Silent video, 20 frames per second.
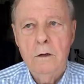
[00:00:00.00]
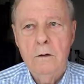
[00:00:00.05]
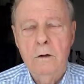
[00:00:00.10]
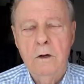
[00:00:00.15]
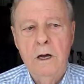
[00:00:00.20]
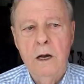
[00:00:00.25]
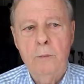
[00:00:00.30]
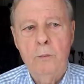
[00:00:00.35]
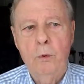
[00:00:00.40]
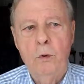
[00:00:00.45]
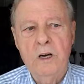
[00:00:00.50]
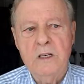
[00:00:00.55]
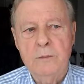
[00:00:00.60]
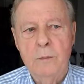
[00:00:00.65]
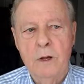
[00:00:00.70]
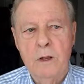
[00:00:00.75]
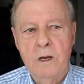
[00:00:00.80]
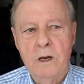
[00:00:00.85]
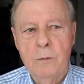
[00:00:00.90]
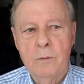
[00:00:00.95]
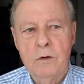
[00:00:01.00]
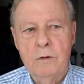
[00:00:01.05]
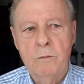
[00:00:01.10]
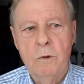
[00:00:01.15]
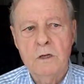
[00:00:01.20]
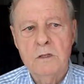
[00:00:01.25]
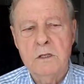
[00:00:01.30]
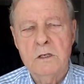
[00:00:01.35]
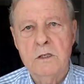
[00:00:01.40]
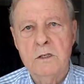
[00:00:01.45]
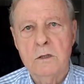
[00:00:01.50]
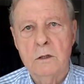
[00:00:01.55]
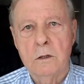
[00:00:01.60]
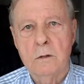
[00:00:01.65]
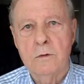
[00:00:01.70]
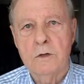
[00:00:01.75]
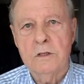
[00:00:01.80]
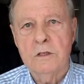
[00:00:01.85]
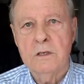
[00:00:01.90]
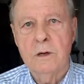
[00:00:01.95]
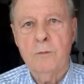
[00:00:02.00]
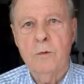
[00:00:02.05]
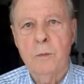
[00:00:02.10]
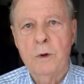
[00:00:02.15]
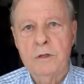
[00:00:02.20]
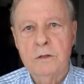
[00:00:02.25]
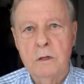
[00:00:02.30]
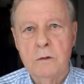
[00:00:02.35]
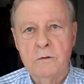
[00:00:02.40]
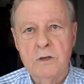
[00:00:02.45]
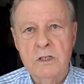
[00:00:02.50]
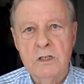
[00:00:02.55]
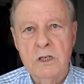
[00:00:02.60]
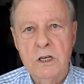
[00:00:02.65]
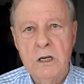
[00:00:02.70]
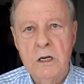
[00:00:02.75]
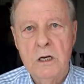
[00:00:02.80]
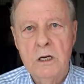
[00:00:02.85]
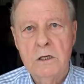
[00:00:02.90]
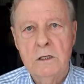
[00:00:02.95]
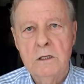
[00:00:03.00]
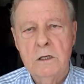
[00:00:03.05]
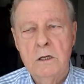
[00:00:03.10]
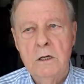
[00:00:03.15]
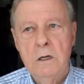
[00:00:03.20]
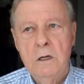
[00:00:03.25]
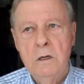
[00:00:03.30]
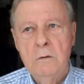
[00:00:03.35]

You got points by the number of months in service, number of months overseas.